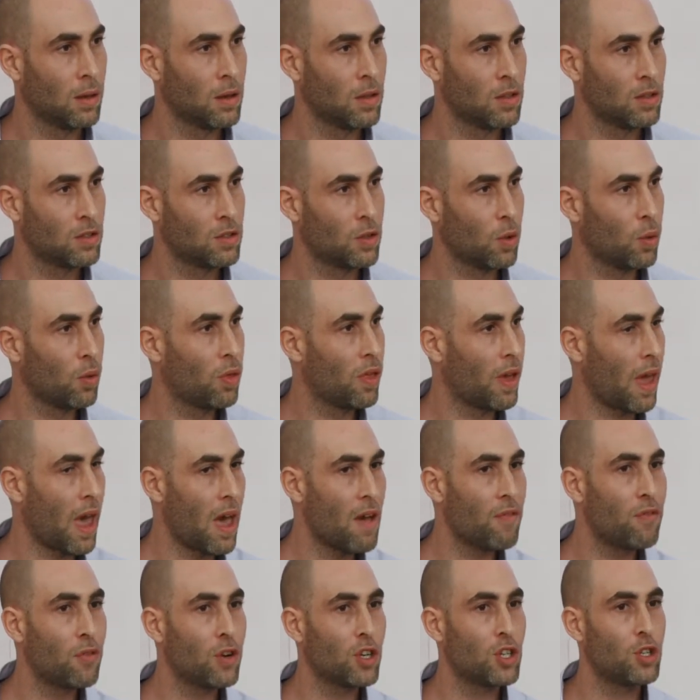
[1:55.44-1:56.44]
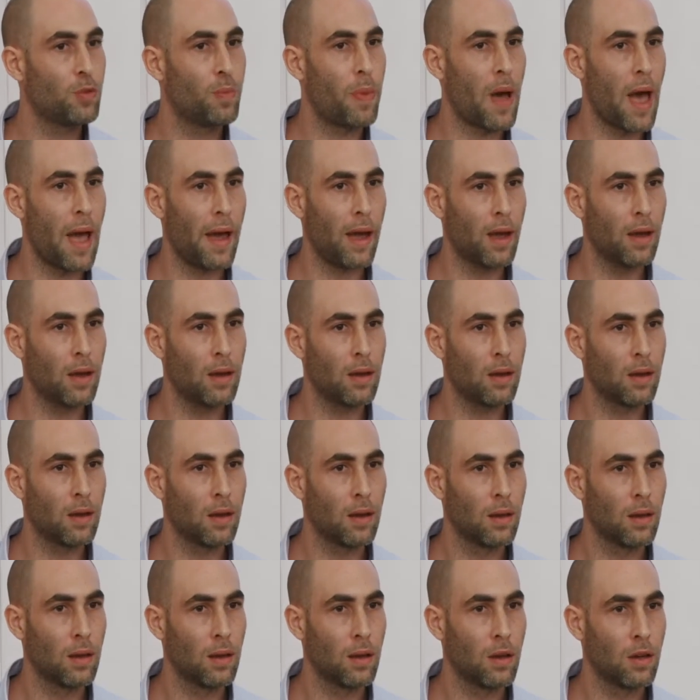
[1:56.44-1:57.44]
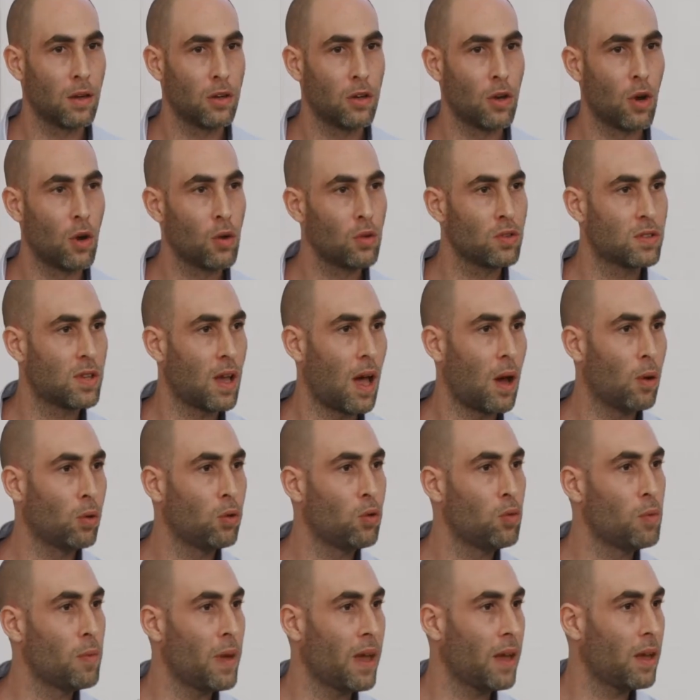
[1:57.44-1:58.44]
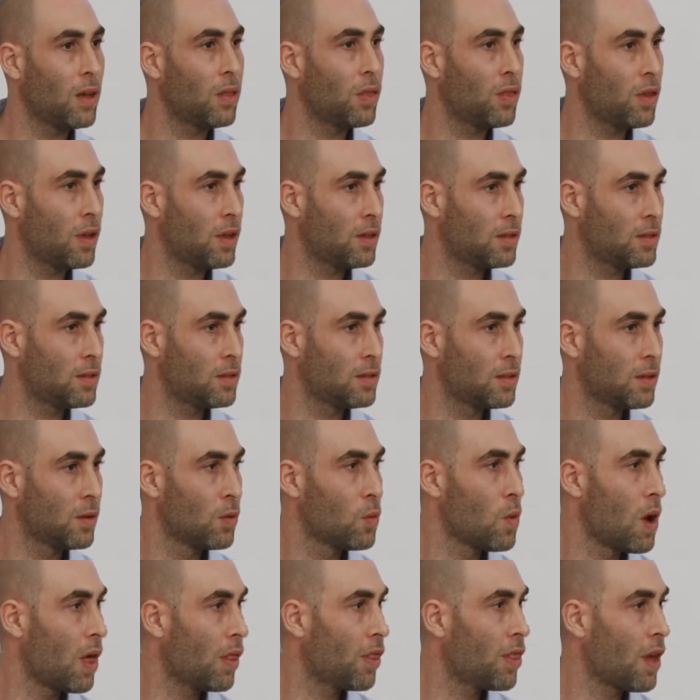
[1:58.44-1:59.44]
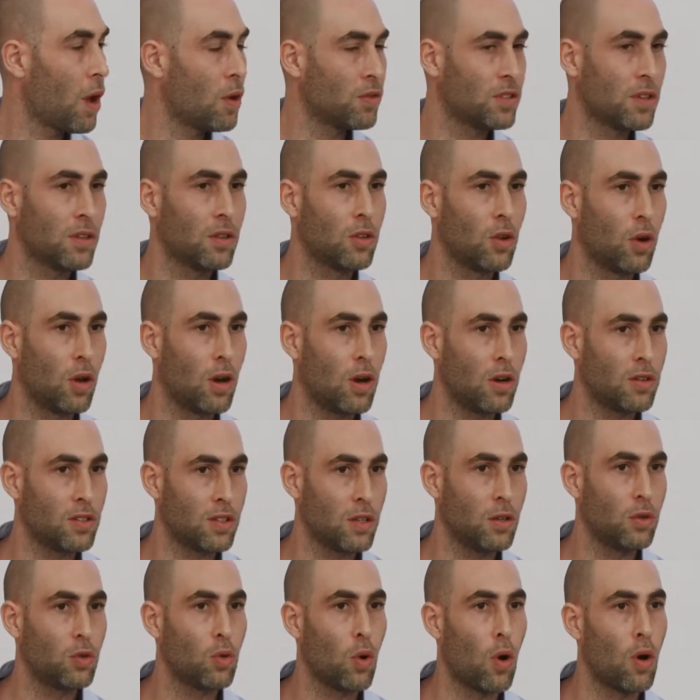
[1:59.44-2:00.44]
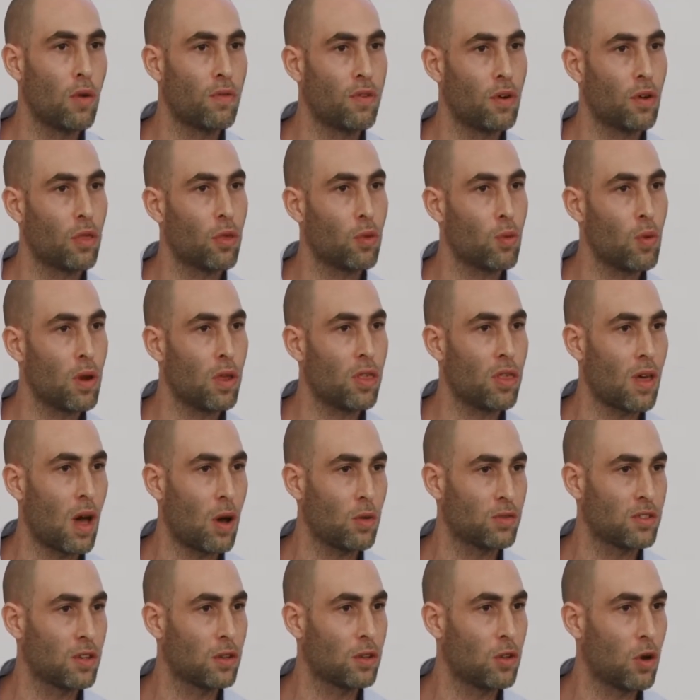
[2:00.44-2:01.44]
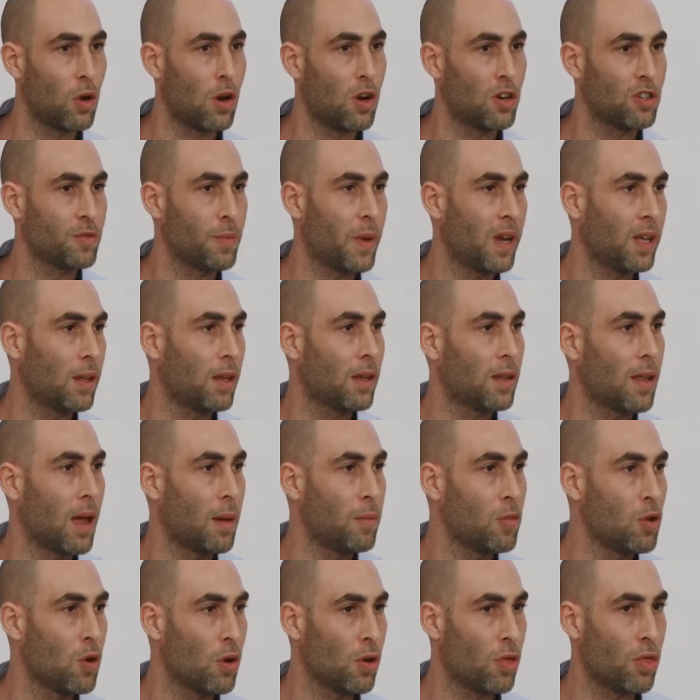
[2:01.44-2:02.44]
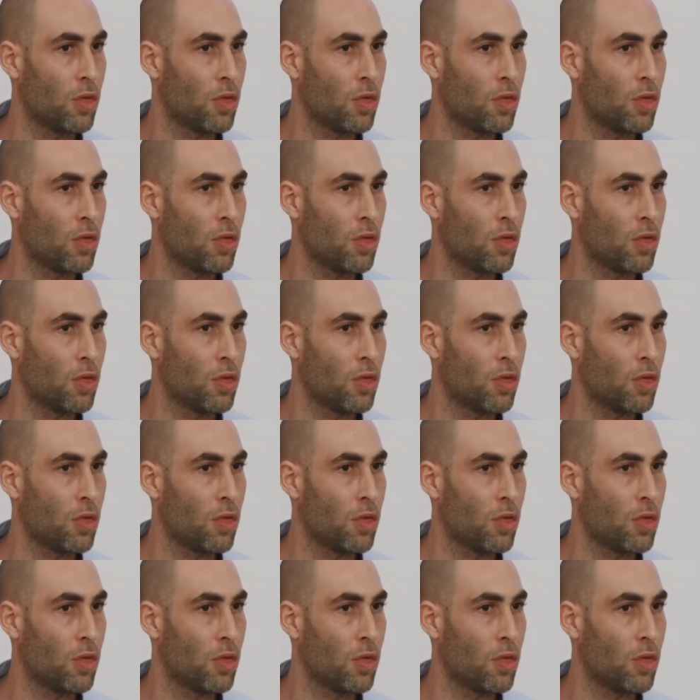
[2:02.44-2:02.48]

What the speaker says: so the average bank knows how to make this $1,000 into over $3,000 by the time you're